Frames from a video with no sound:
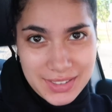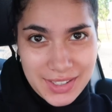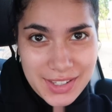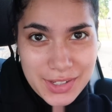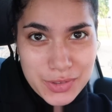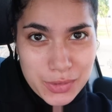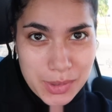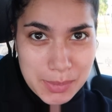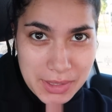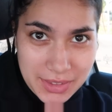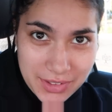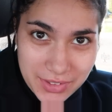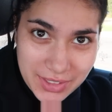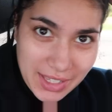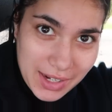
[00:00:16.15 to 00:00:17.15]
Ignore my
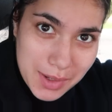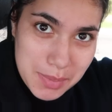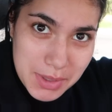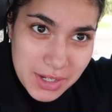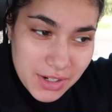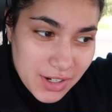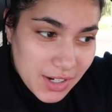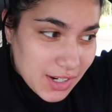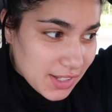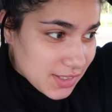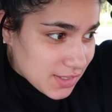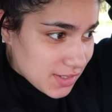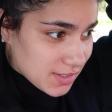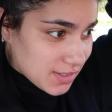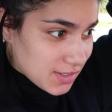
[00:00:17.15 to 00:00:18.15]
little get up here.
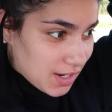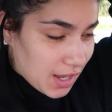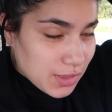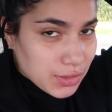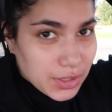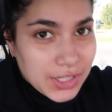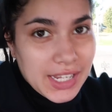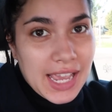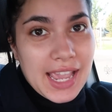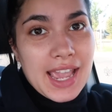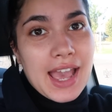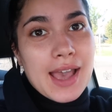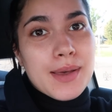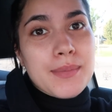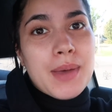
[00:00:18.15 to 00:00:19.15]
It's 9:30
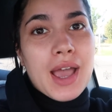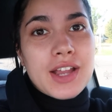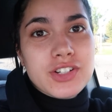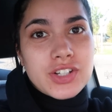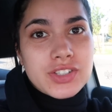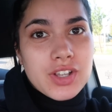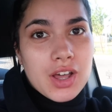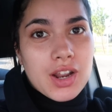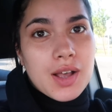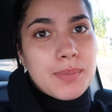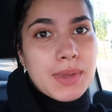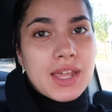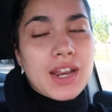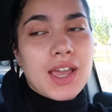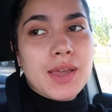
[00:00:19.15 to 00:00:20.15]
a.m. I just got up
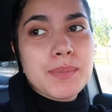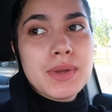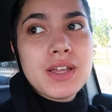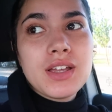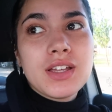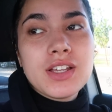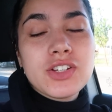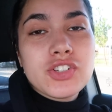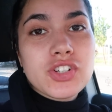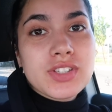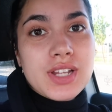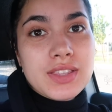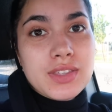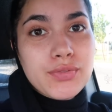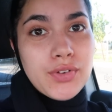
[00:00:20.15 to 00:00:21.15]
and I'm just
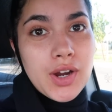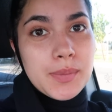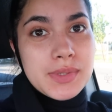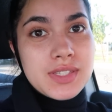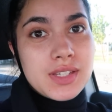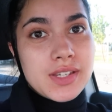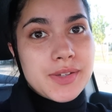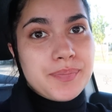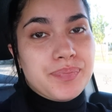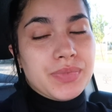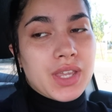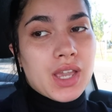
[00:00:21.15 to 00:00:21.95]
at the pharmacy.